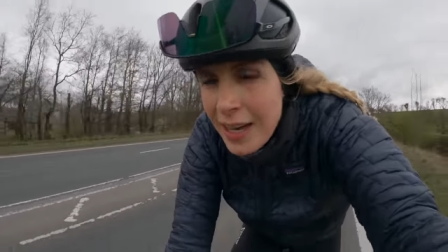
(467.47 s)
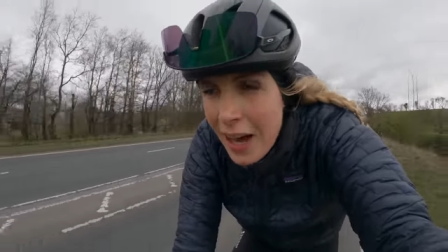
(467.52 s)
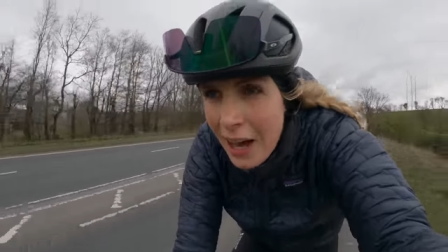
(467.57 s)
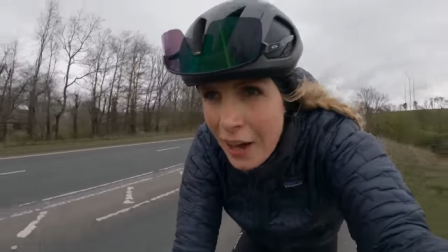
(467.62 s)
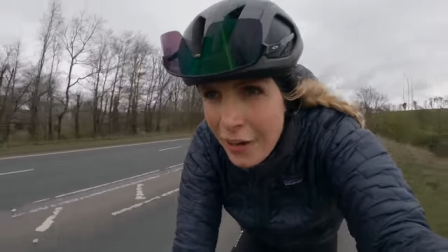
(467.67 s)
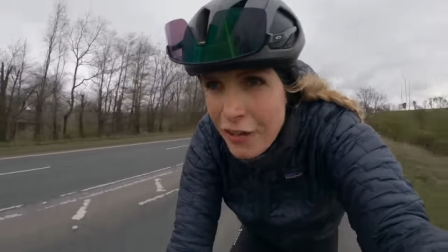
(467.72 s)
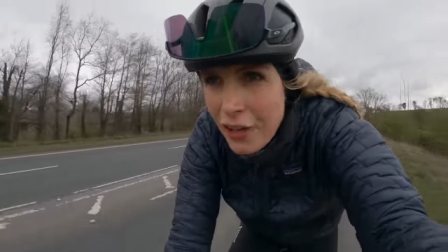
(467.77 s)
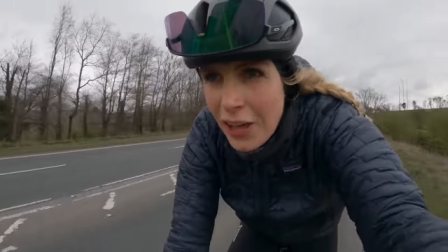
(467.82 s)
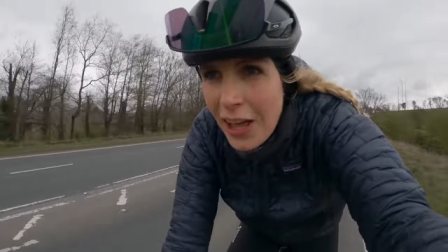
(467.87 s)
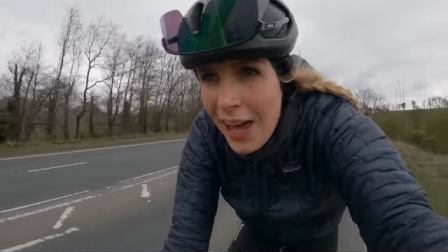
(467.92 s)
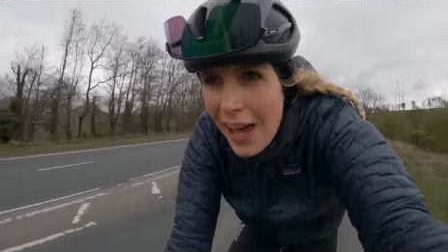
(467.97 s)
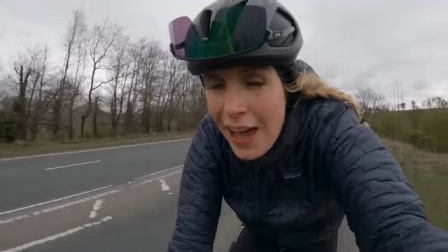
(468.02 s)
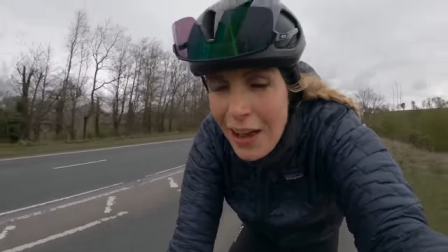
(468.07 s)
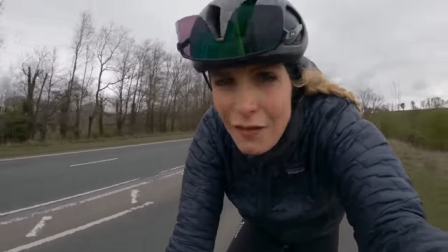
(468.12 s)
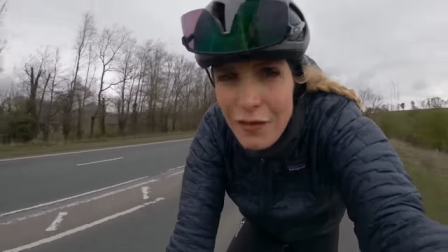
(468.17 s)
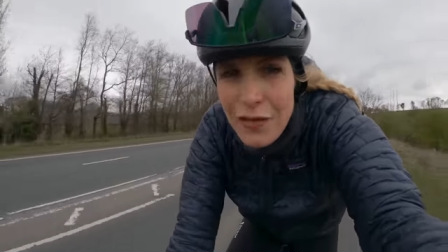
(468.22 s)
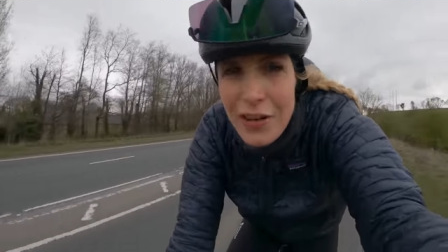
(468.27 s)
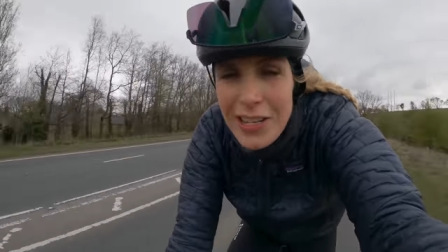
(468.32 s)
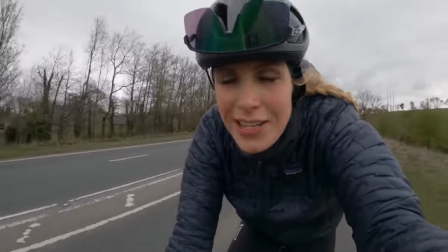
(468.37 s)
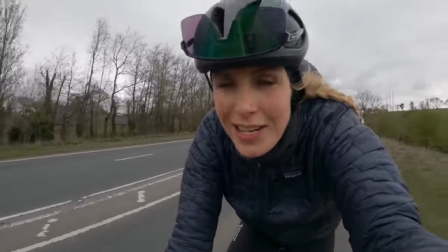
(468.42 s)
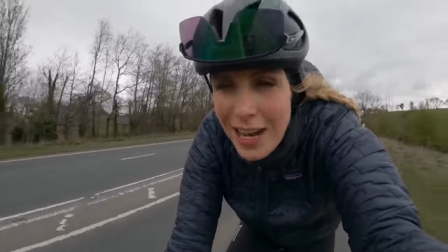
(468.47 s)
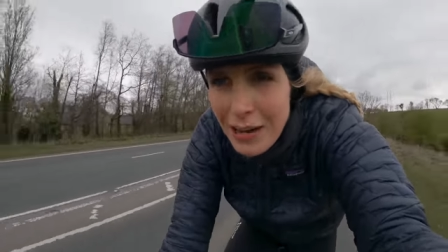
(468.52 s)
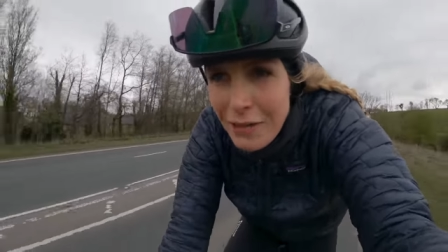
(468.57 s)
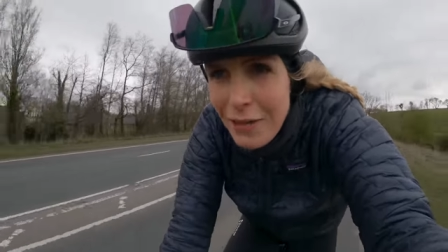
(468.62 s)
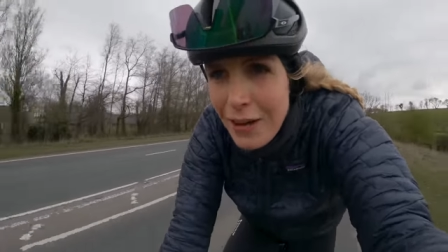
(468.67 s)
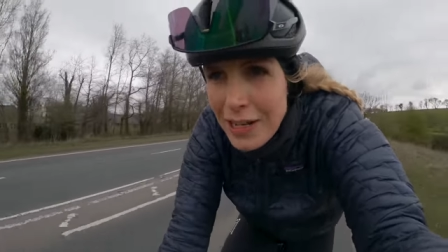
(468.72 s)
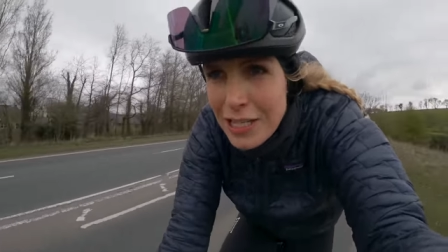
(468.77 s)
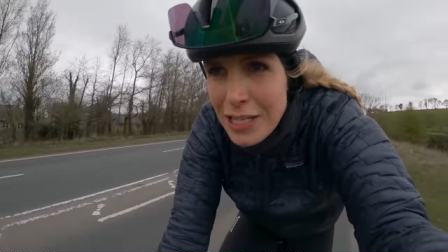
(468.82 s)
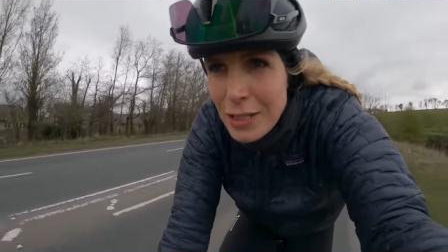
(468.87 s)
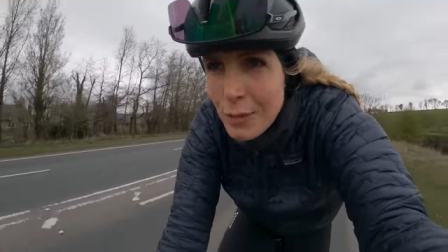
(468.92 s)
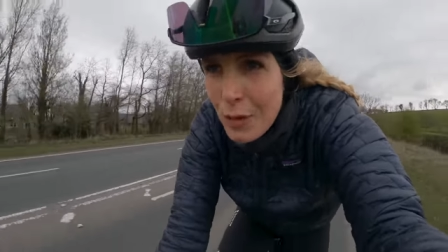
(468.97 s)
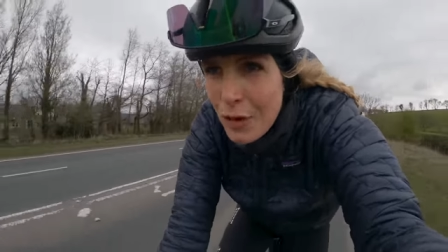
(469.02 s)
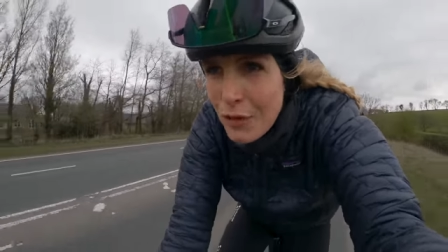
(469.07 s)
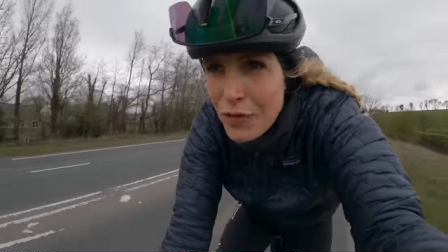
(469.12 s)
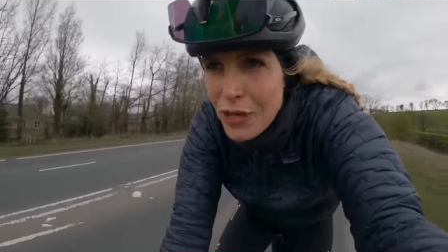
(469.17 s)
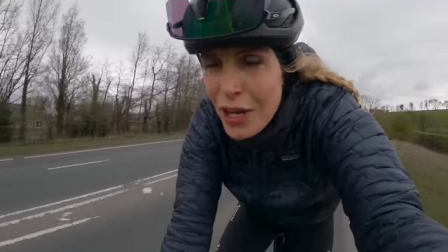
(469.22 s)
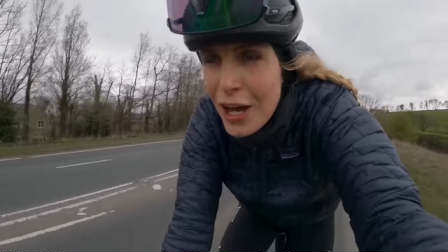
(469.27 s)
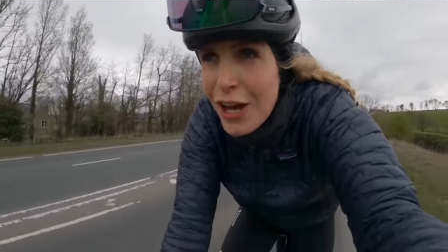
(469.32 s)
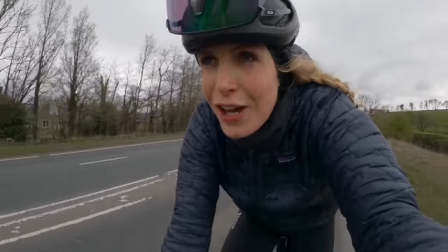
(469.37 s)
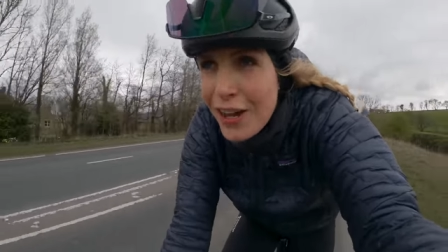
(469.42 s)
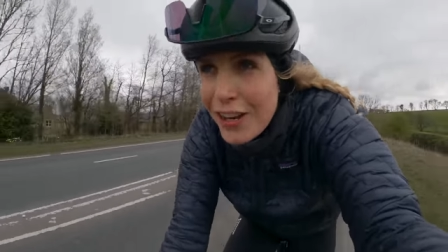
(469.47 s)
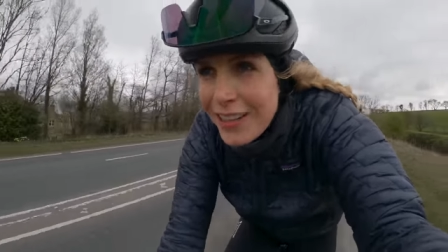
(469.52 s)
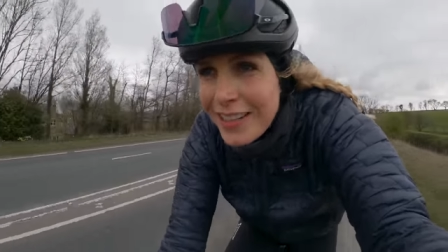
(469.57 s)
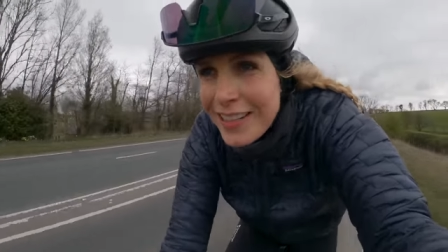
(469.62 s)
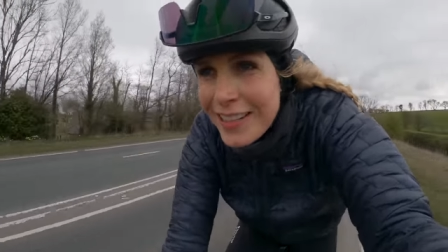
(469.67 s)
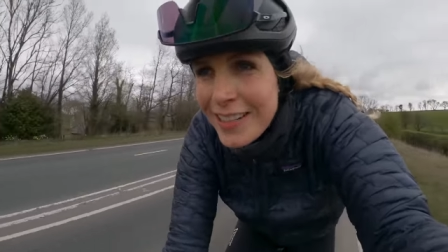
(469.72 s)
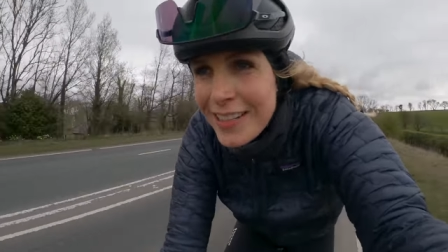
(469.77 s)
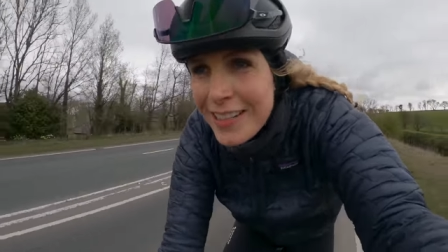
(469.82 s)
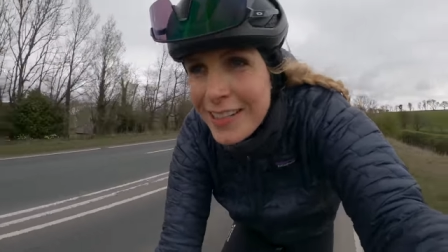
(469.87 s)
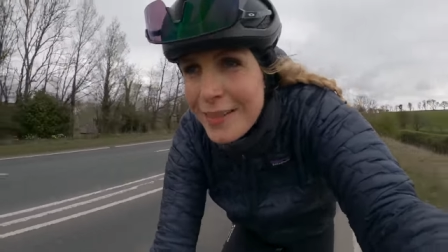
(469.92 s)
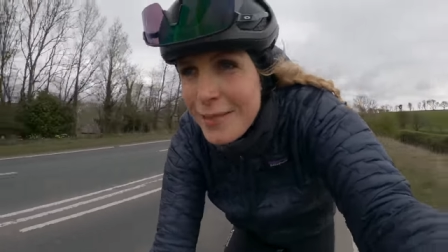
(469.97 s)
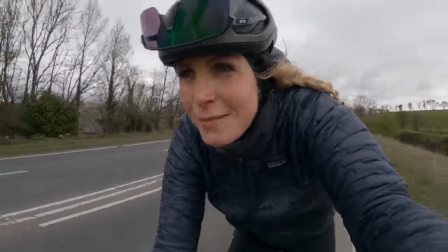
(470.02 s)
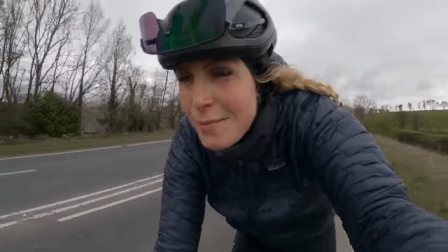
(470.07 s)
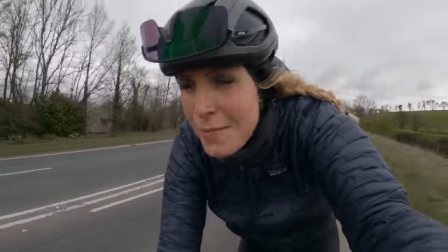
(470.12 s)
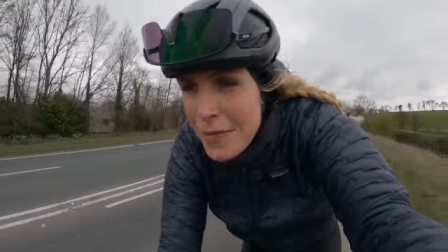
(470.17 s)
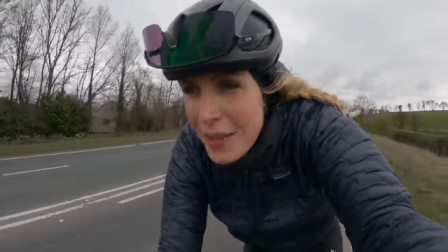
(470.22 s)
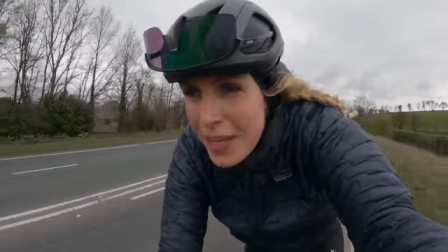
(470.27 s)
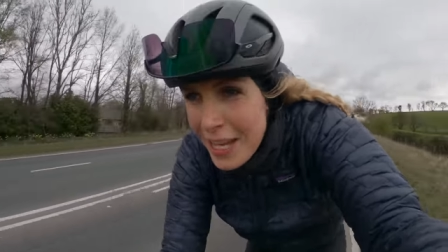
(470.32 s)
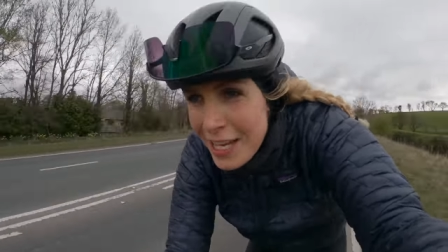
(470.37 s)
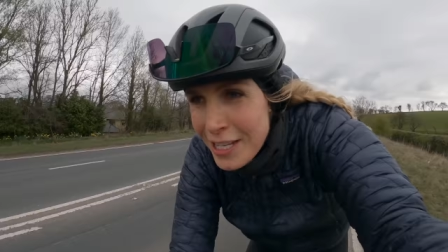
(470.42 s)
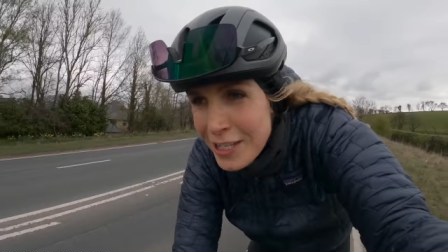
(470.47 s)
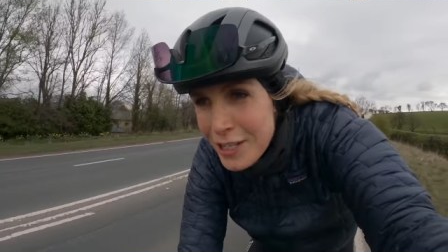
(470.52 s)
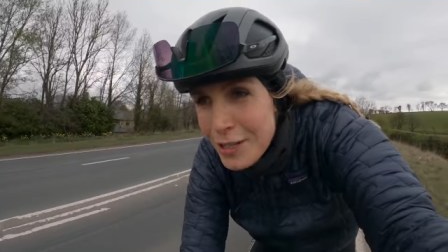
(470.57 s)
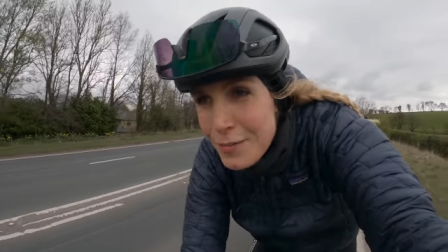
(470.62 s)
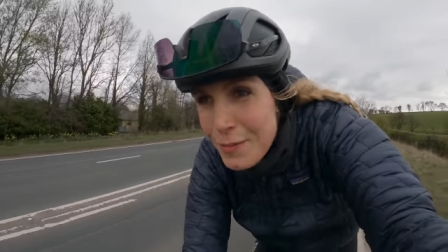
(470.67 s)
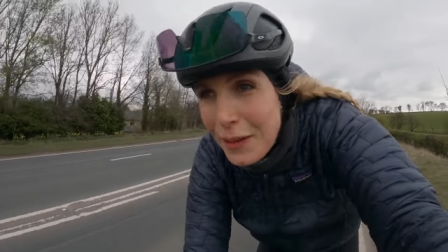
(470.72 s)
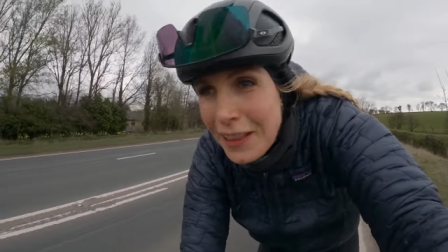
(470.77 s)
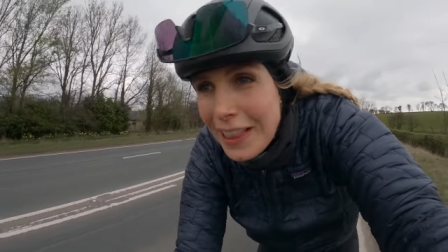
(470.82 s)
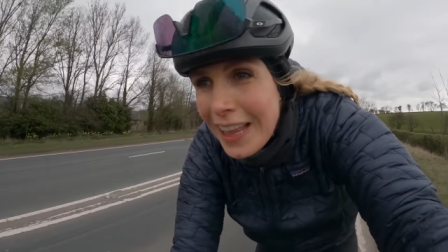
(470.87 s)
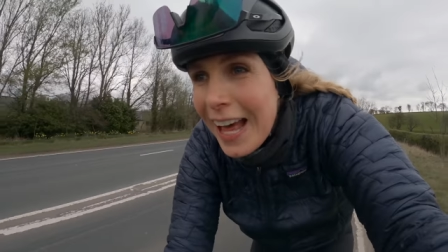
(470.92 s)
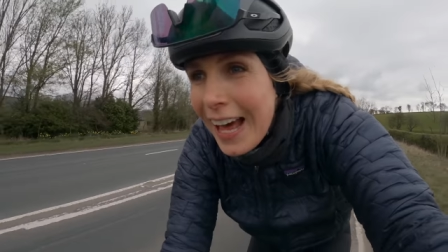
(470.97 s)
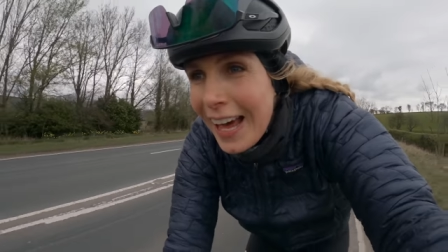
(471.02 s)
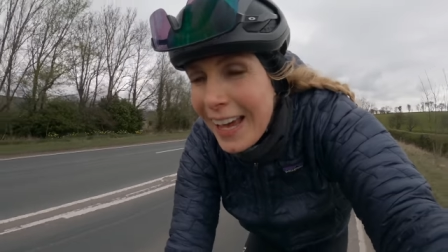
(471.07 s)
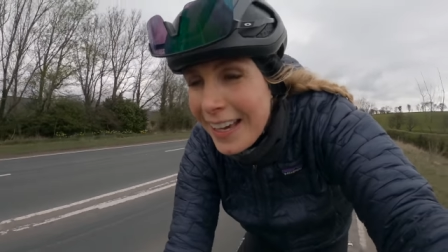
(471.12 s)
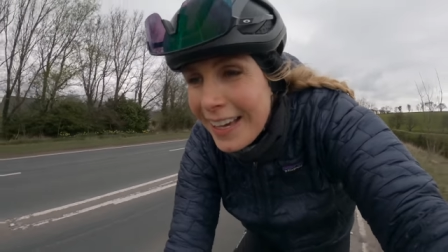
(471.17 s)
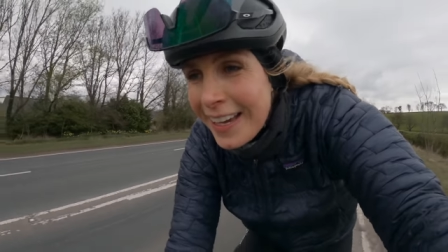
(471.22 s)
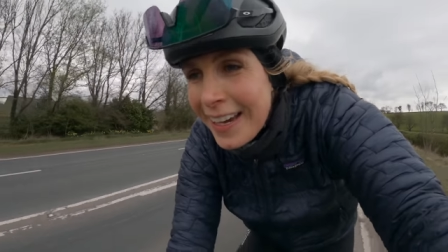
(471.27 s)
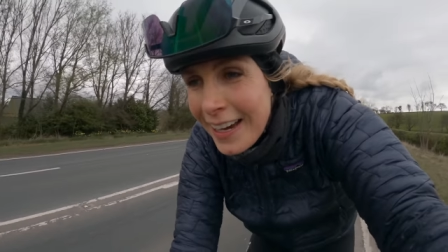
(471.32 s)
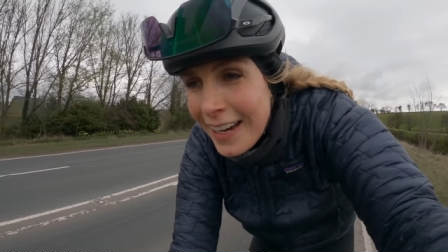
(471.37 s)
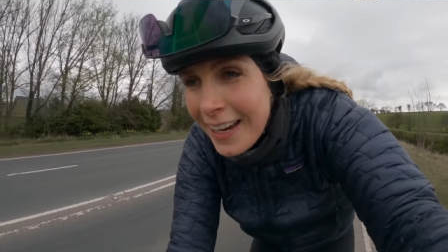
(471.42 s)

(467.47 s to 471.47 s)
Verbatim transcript: I feel like every direction we've turned, it's just been like